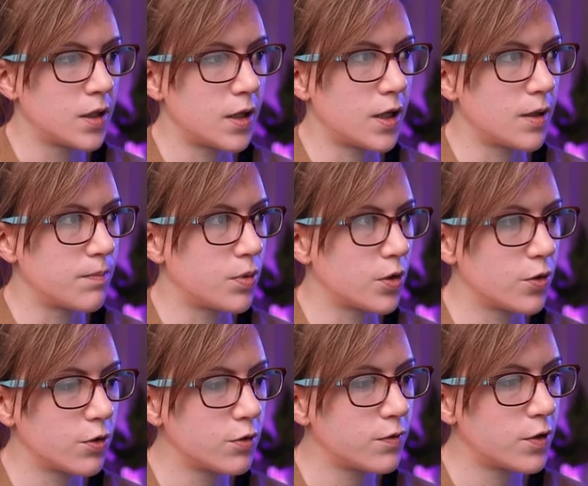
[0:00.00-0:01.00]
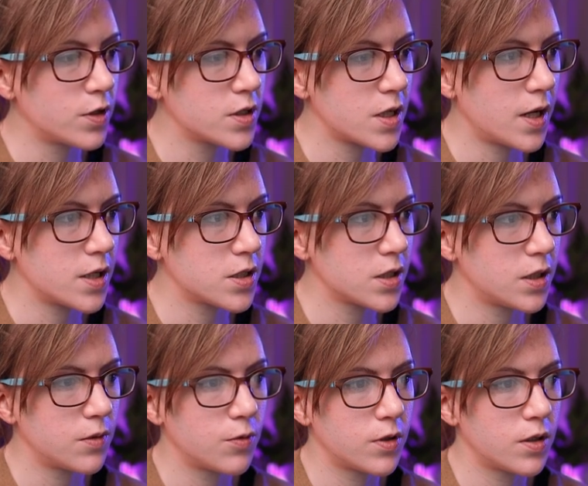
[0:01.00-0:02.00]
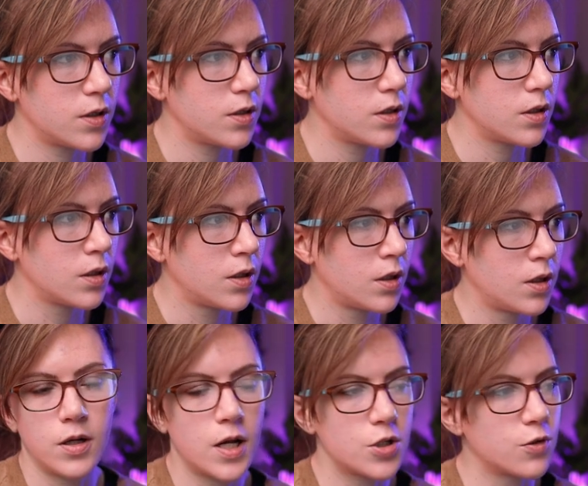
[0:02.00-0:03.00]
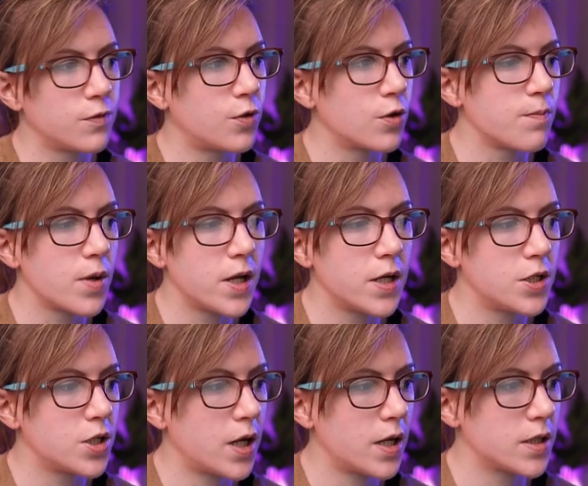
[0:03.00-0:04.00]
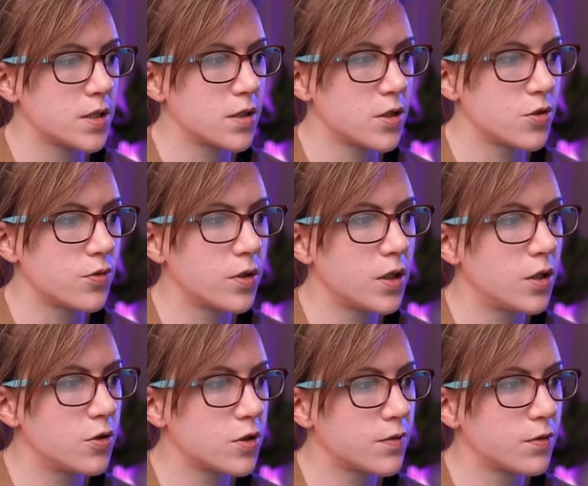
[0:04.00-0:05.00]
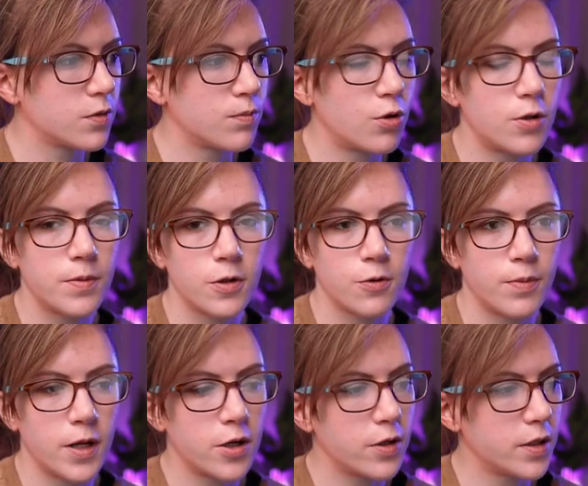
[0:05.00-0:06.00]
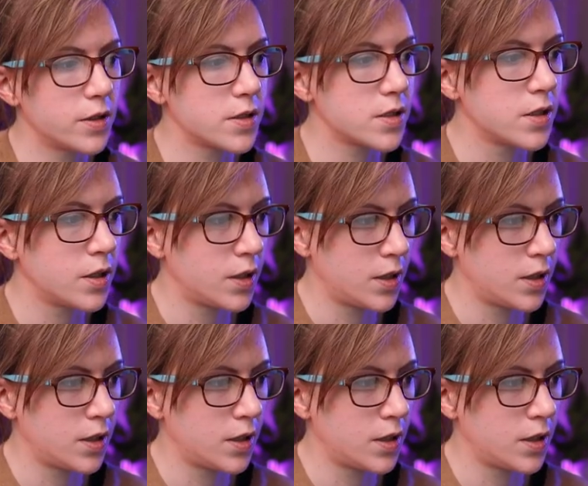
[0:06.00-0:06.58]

but Google Fonts actually within an actual font page has this really useful popular pairings